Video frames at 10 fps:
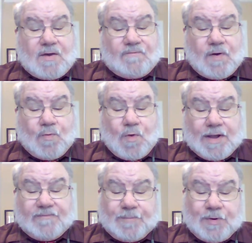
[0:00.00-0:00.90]
For
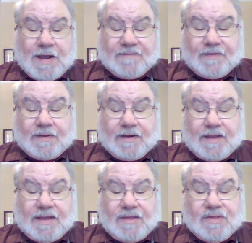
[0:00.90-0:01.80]
what profit
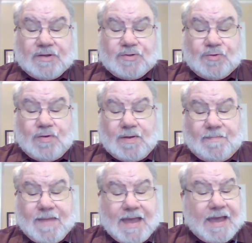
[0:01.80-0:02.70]
is it to a
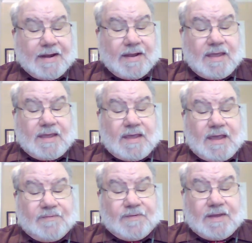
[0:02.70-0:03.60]
man
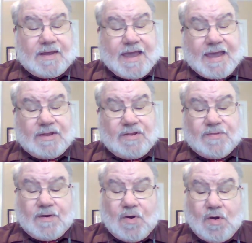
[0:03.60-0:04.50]
if he gains
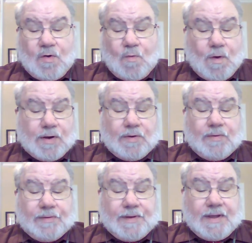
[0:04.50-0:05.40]
the whole
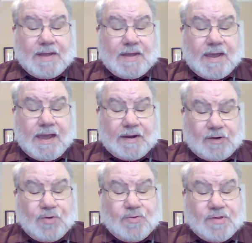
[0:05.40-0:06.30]
world
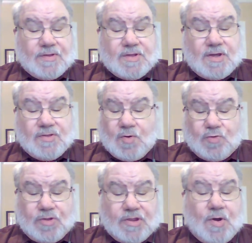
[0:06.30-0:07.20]
and loses his
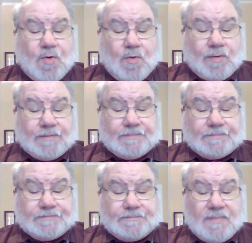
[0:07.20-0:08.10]
own soul?
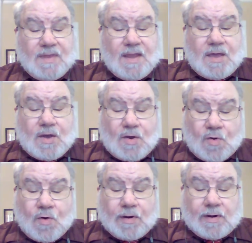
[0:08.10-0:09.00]

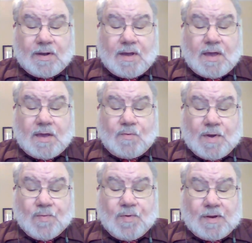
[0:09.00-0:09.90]
Or
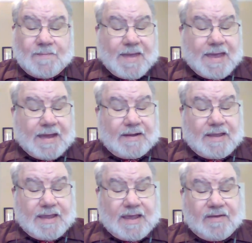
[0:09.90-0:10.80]
what will a
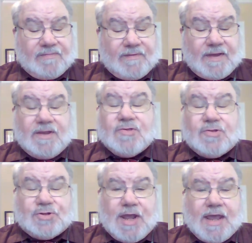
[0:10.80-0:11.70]
man give in
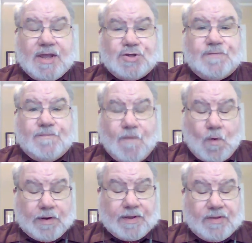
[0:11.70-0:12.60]
exchange
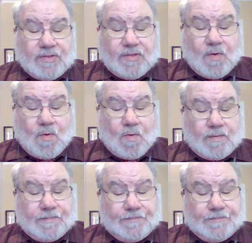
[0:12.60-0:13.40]
for his soul?